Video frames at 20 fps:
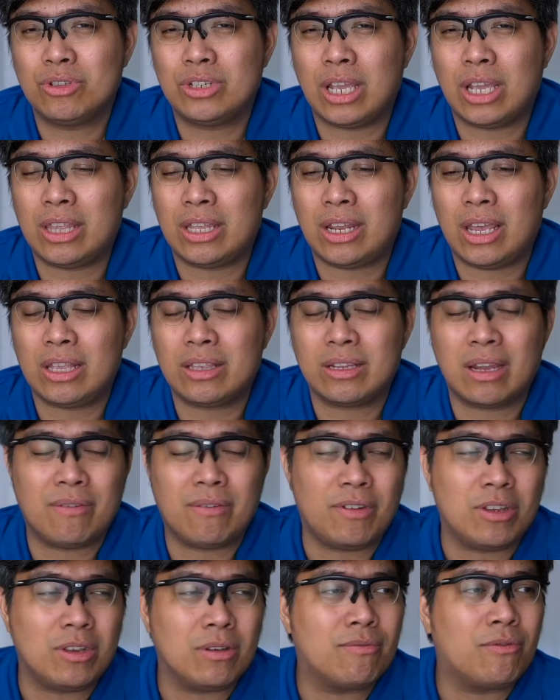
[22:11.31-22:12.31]
generate
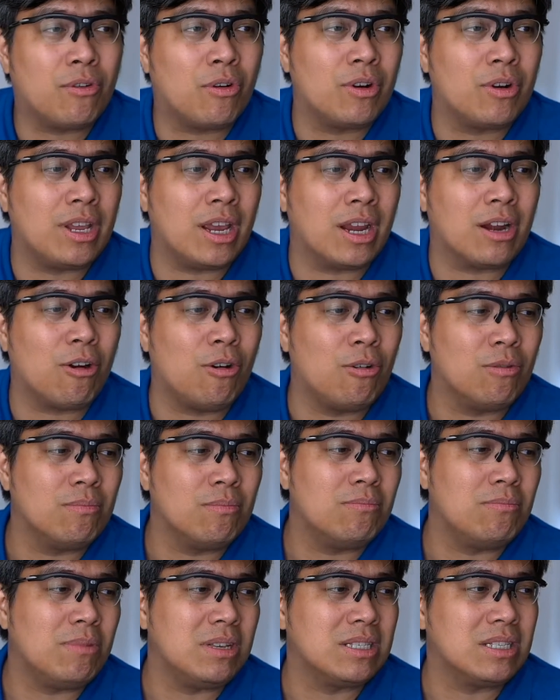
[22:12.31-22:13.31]
revenue for their
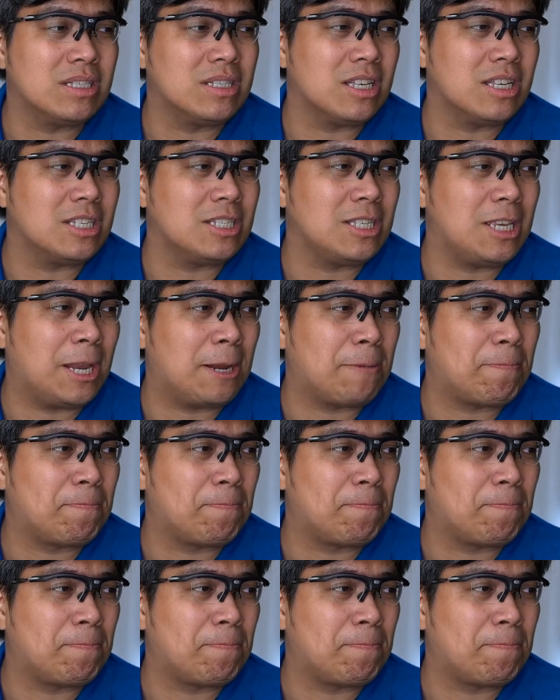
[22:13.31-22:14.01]
own businesses here.